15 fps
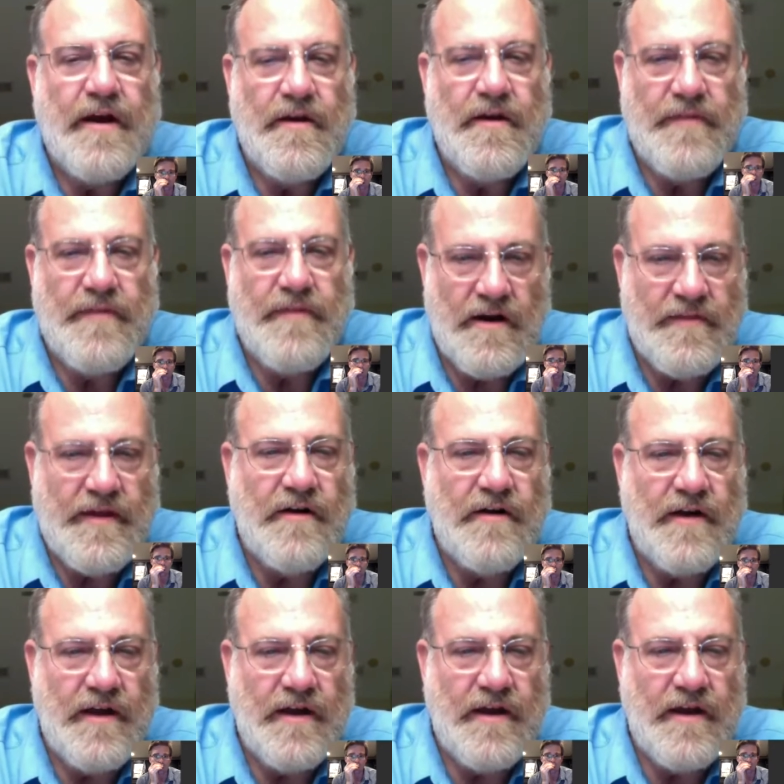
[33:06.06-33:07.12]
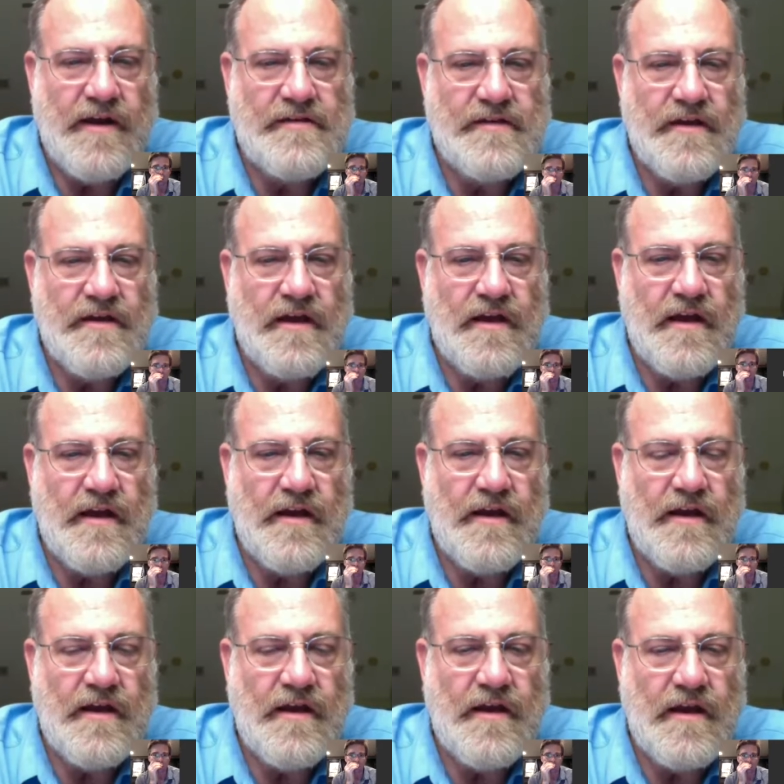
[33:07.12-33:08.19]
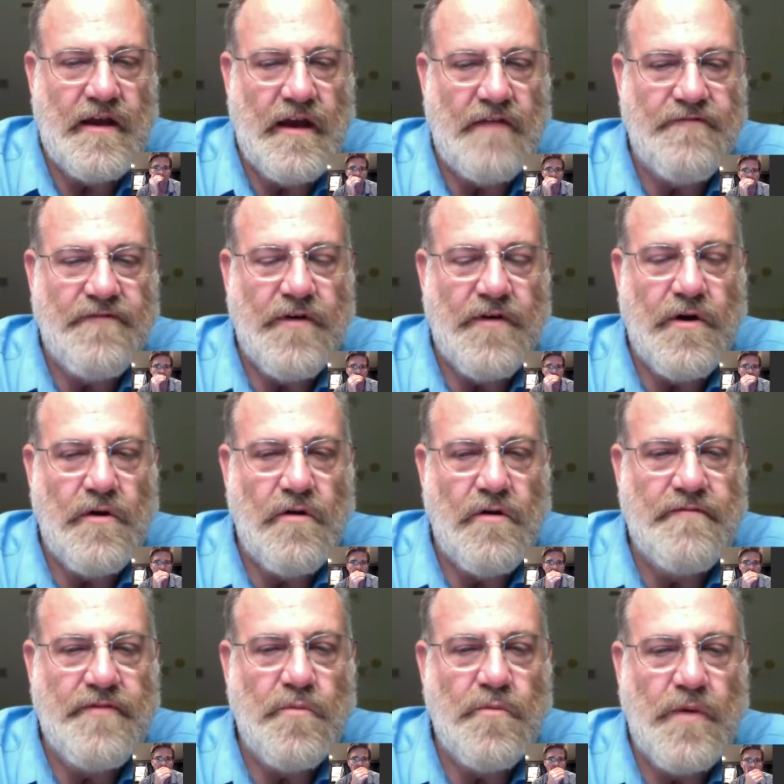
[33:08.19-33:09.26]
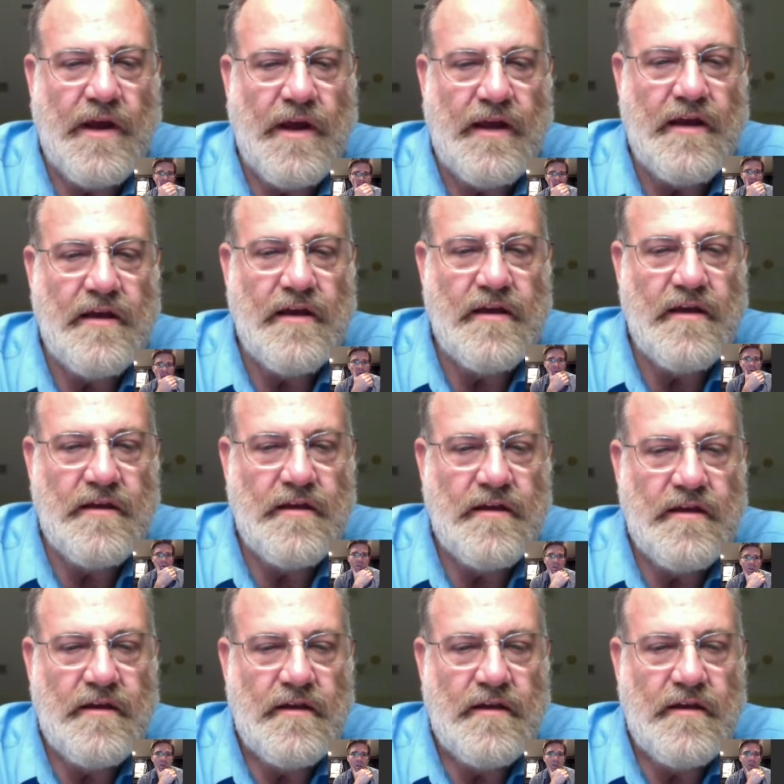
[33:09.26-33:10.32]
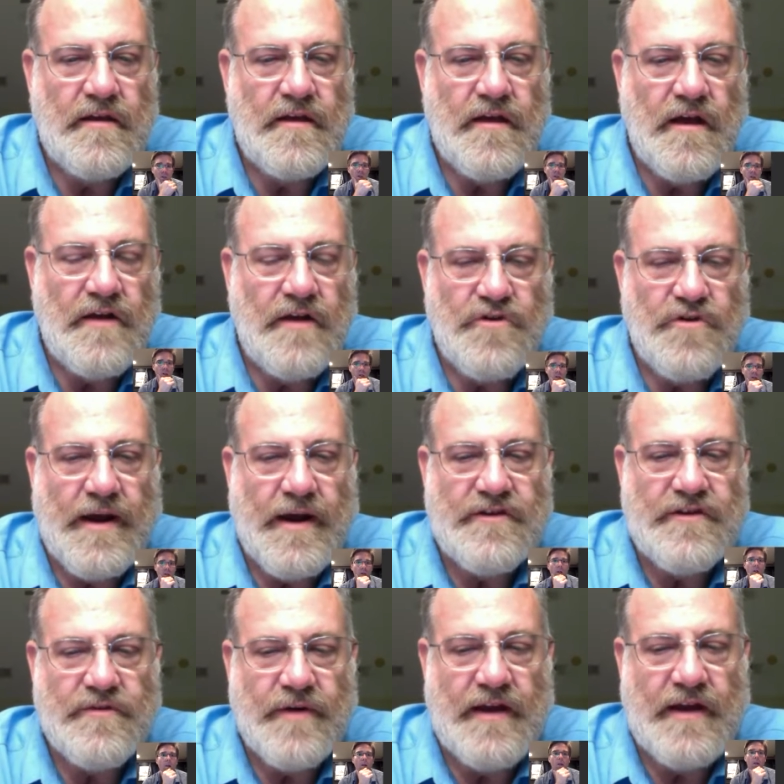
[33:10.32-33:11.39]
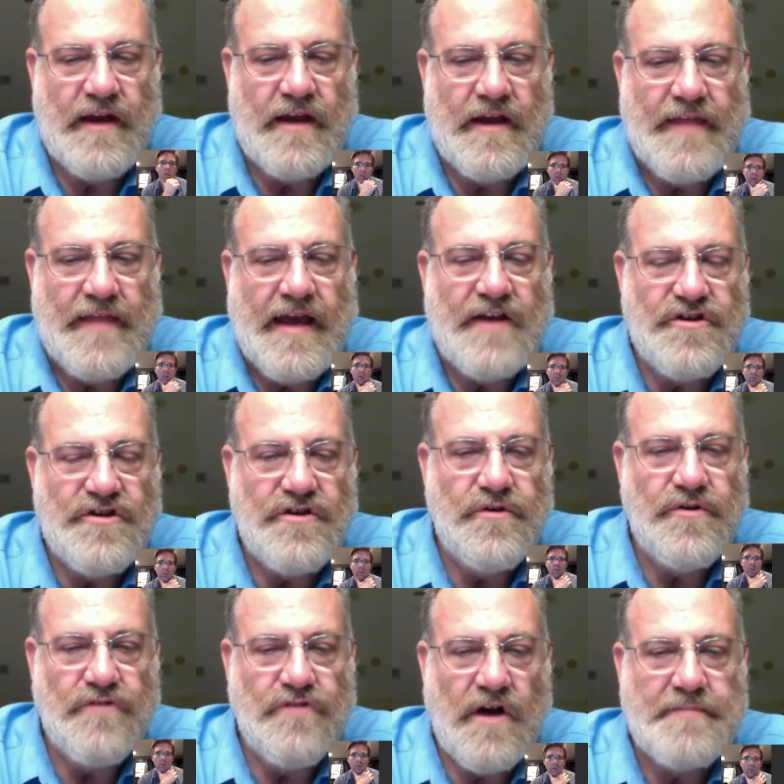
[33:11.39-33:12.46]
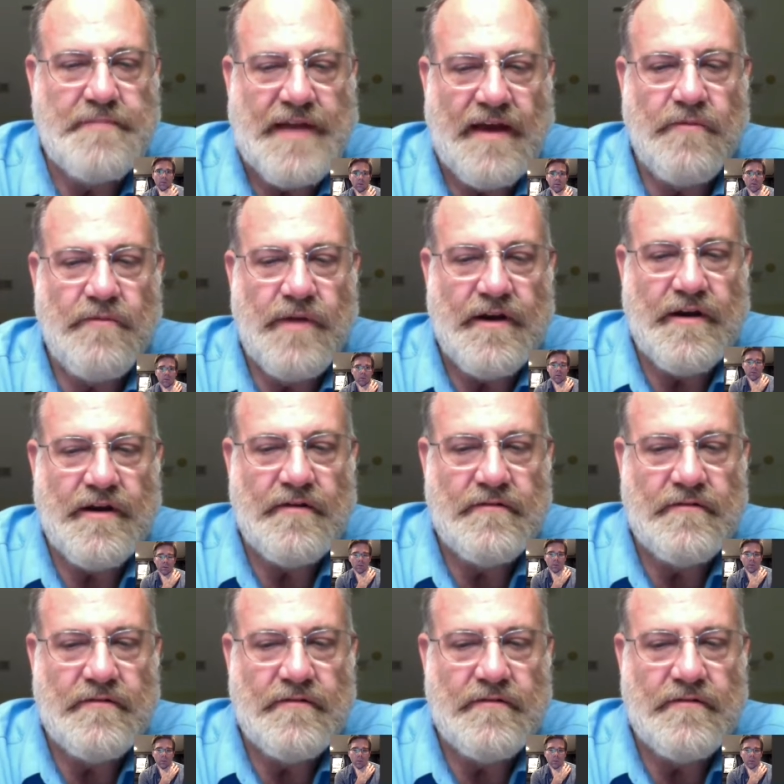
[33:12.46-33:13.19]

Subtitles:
There is a photo of the week directory in that to drop-down window.